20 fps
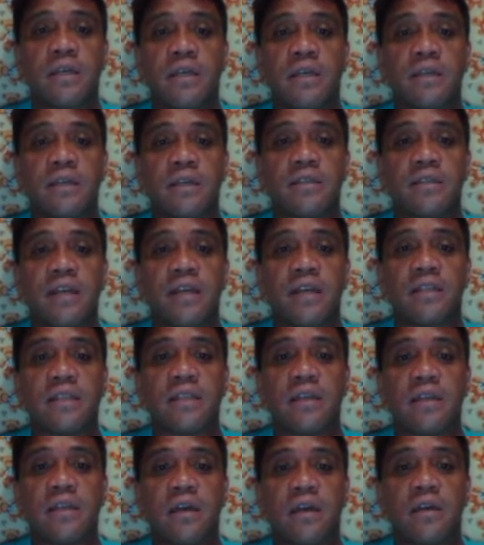is that,
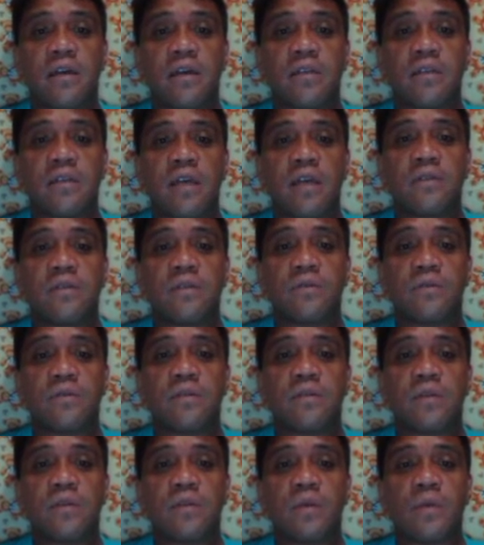take note
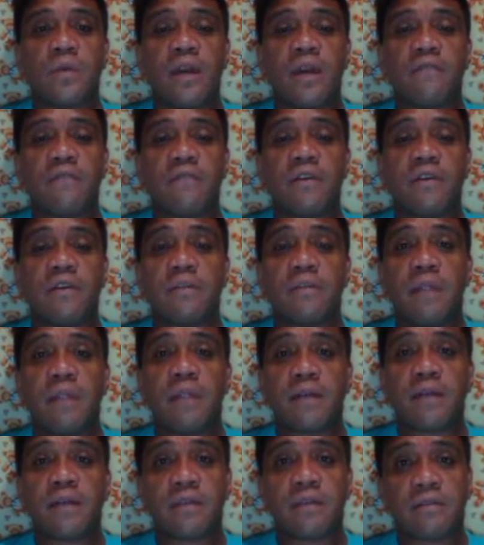that we have here the
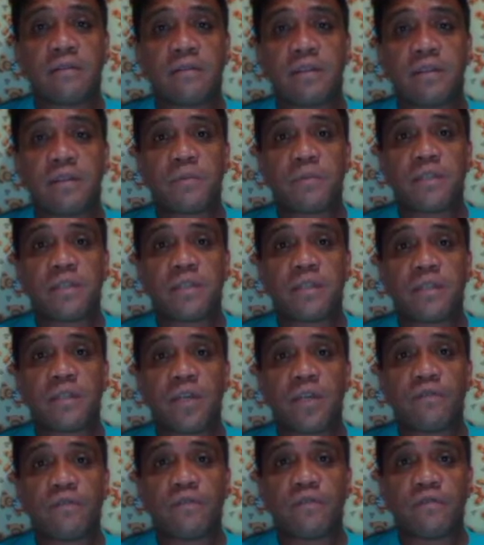blank, there is
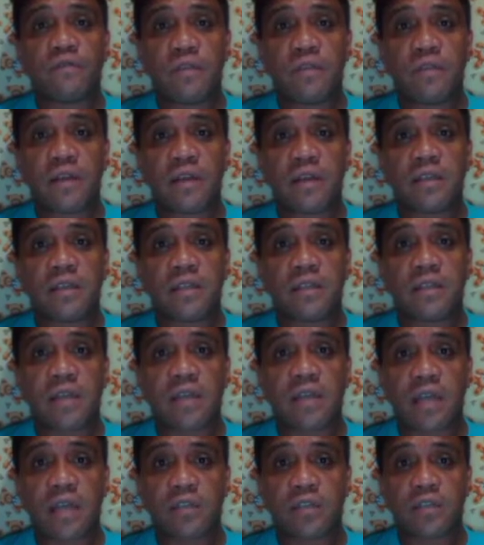representation for that is the
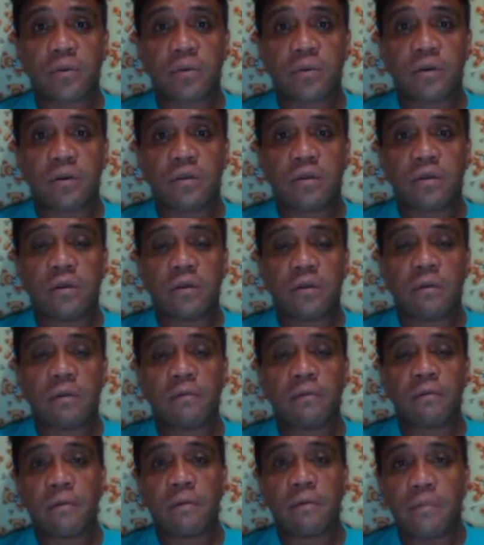k squared,
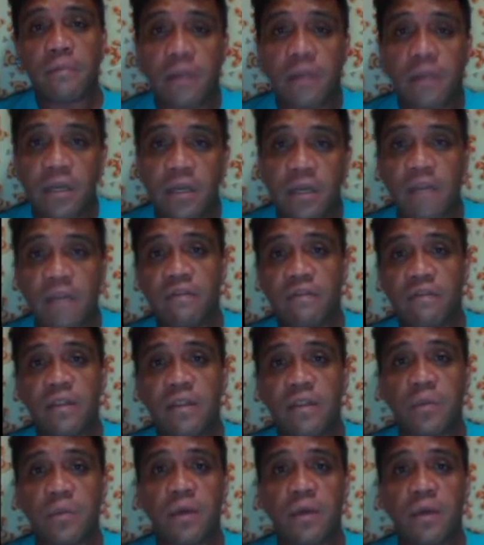from the given
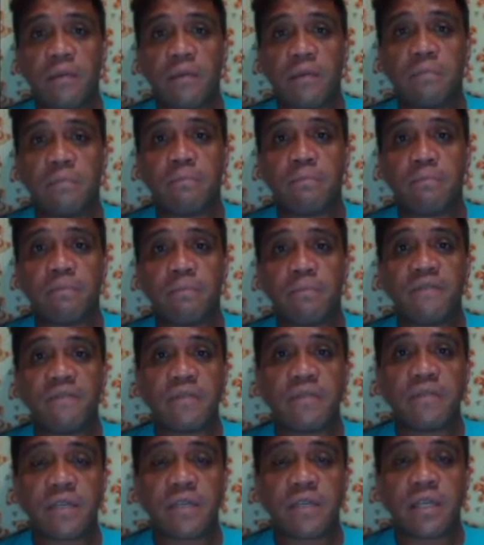that we have
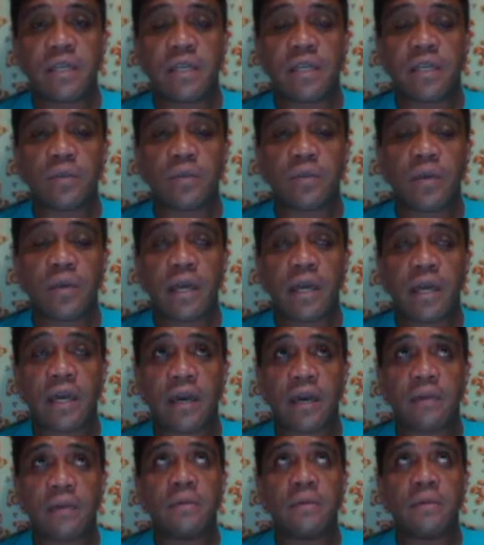previously, that we
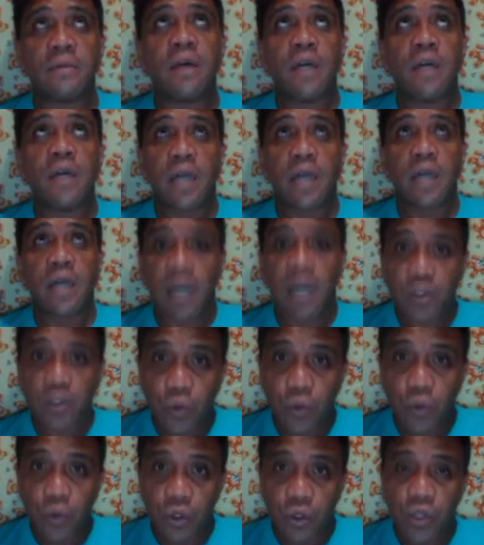have x
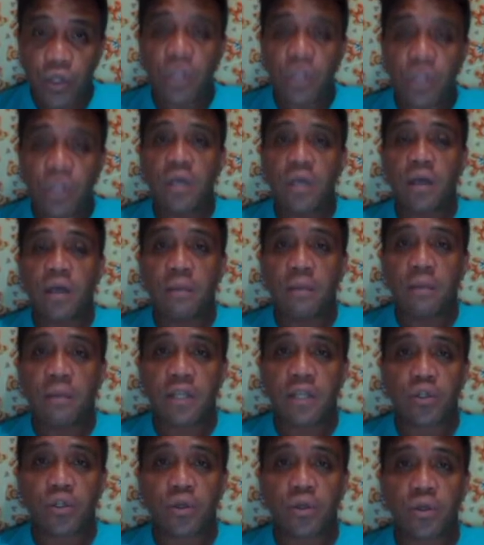squared
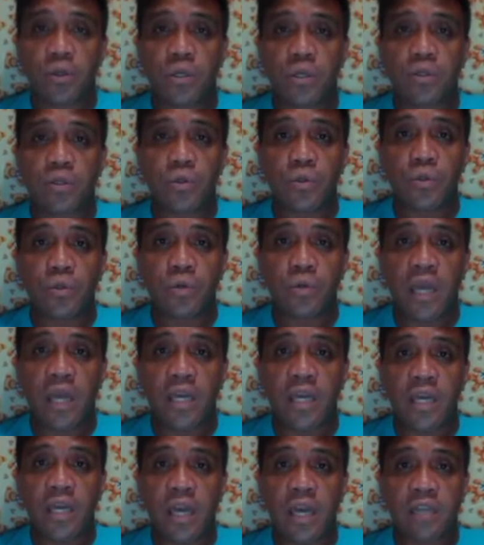plus
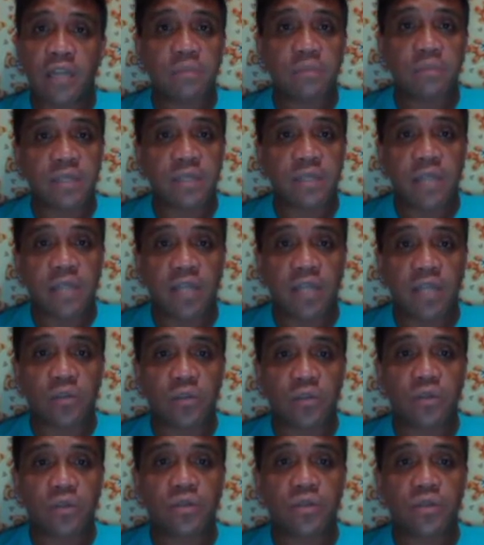2kx plus k
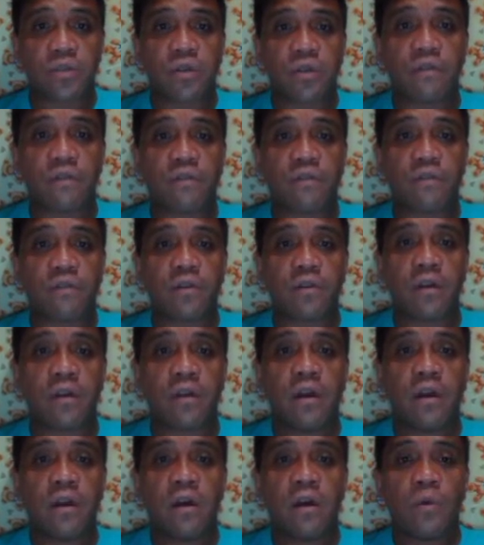squared. So therefore,
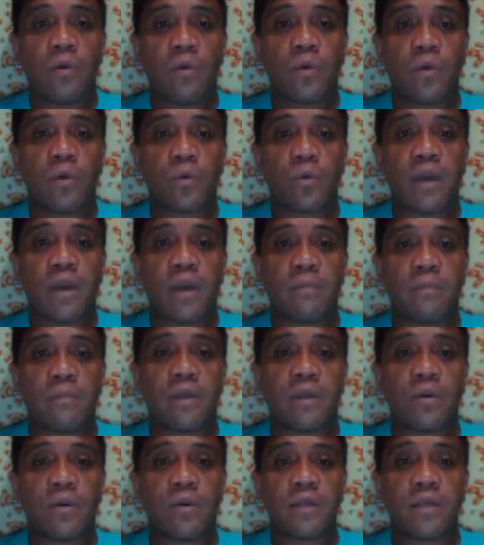what we have
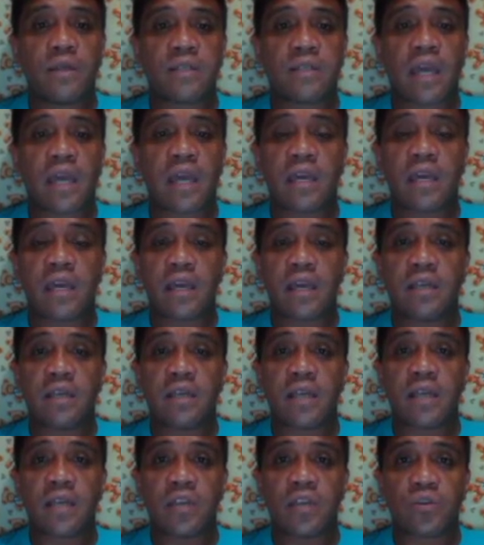now is k
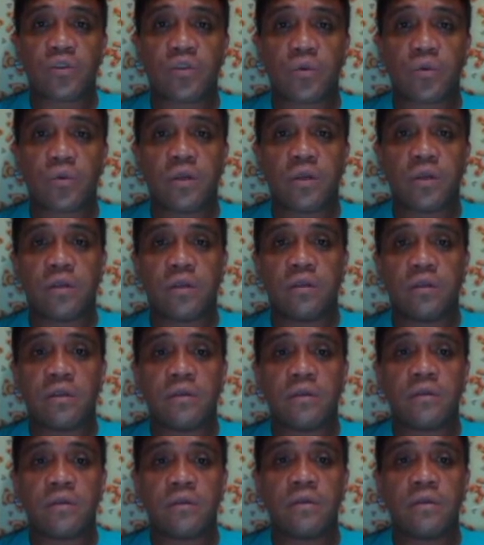squared.
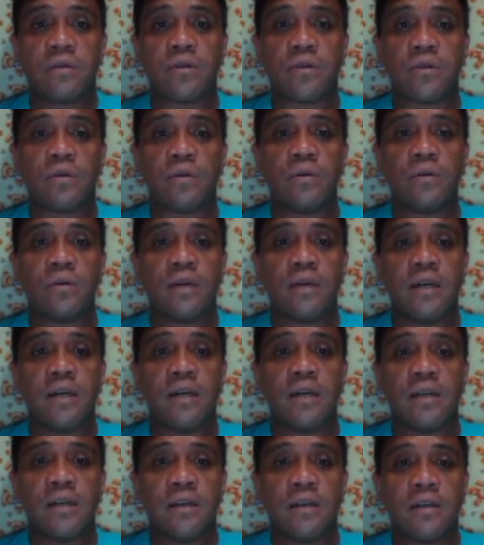So
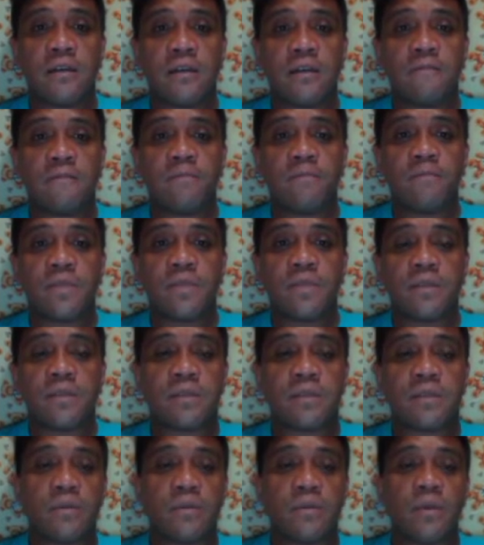
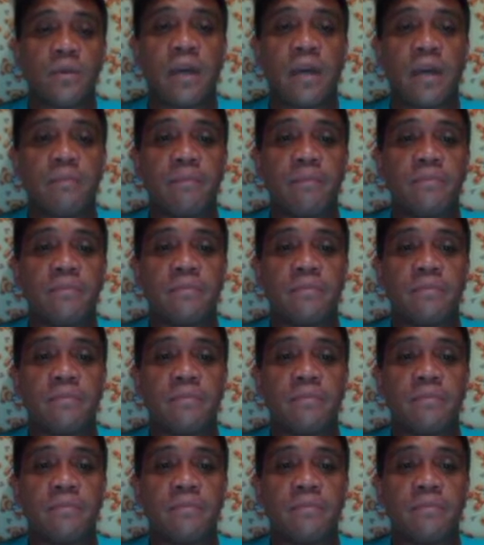we have